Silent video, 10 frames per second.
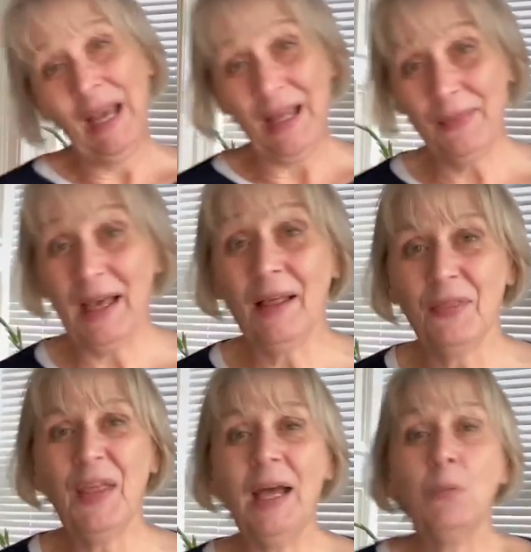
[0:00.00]
and that
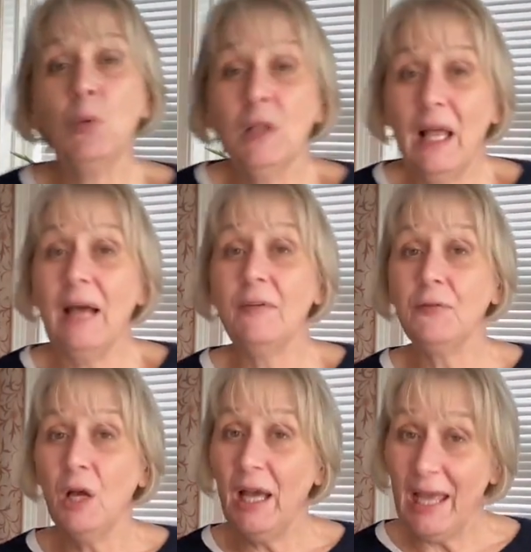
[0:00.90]
will have
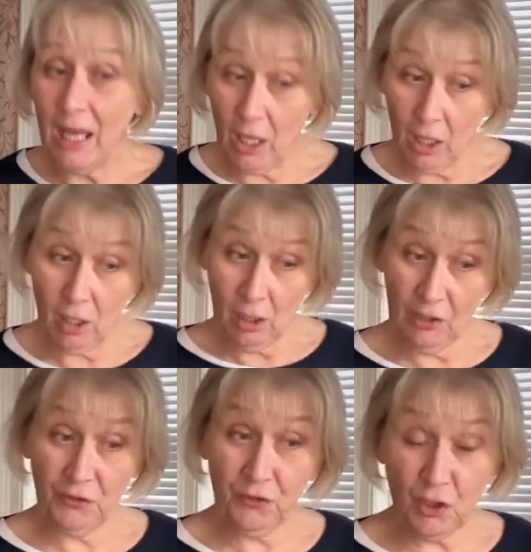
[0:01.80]

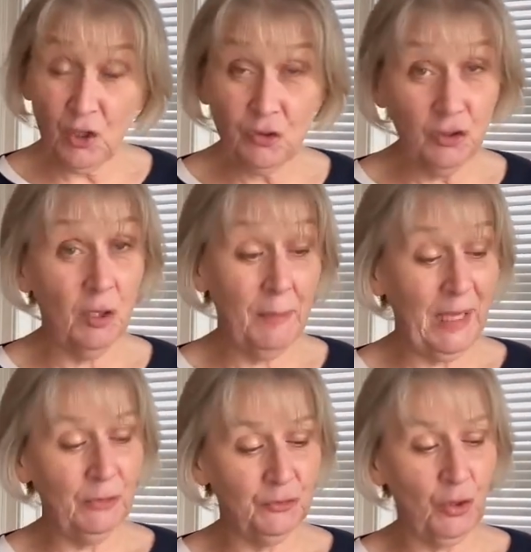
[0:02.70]
a certain
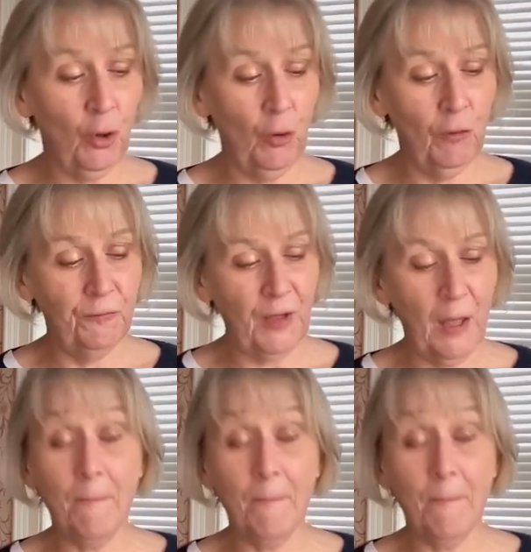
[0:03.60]
amount of